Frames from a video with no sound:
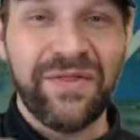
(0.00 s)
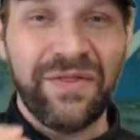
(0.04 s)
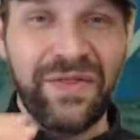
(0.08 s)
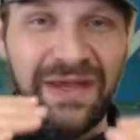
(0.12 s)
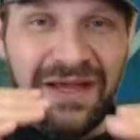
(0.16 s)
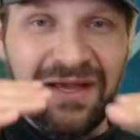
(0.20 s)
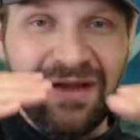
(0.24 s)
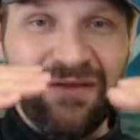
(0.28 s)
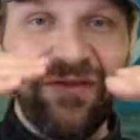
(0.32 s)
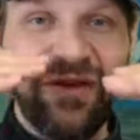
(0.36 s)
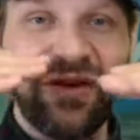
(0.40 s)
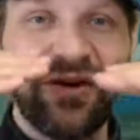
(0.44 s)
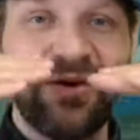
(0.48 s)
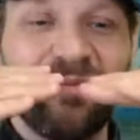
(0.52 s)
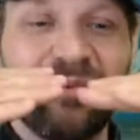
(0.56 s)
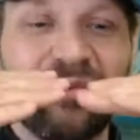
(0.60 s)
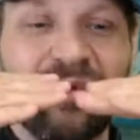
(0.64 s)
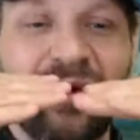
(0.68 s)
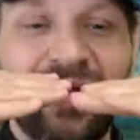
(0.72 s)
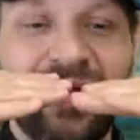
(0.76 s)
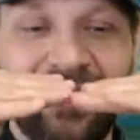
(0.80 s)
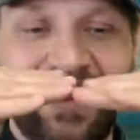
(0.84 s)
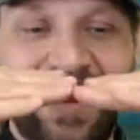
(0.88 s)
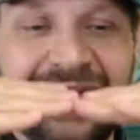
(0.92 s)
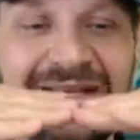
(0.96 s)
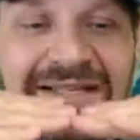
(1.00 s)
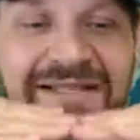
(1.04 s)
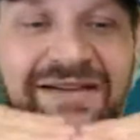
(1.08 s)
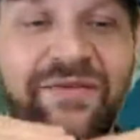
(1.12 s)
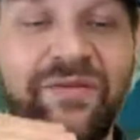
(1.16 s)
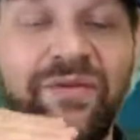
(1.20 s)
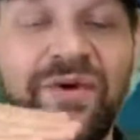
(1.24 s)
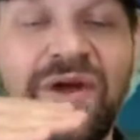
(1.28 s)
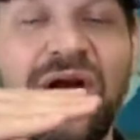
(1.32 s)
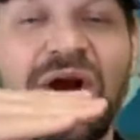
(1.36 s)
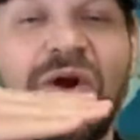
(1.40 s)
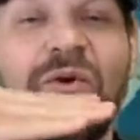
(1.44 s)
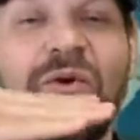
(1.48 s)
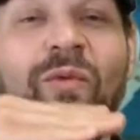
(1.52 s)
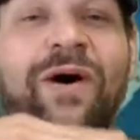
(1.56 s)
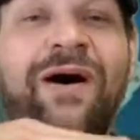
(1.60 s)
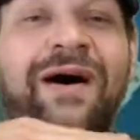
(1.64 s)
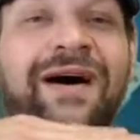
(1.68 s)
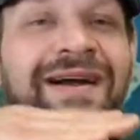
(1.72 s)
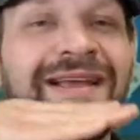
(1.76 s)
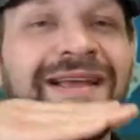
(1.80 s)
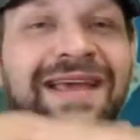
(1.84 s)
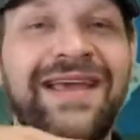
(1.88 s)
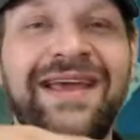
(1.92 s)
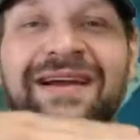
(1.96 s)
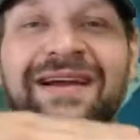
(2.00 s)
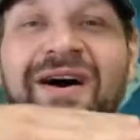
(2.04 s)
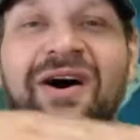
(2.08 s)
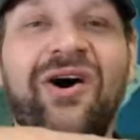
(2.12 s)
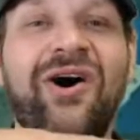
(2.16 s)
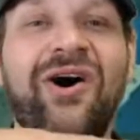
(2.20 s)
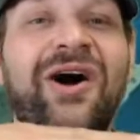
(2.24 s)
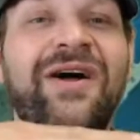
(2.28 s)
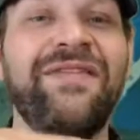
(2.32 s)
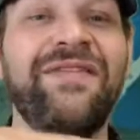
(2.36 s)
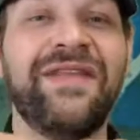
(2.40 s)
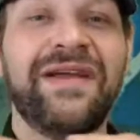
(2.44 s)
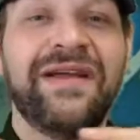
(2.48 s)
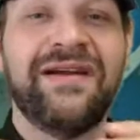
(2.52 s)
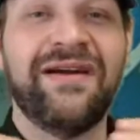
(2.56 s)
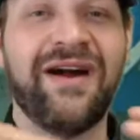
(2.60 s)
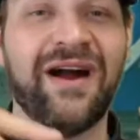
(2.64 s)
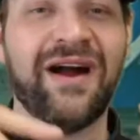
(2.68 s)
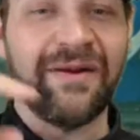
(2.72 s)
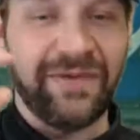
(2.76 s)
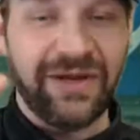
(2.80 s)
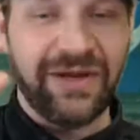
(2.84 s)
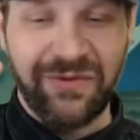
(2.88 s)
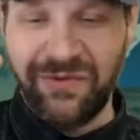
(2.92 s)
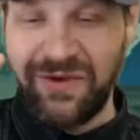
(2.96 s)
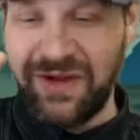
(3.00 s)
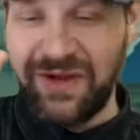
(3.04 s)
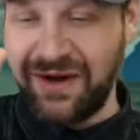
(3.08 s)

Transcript: think of your embroidery as if we are walking on the garment.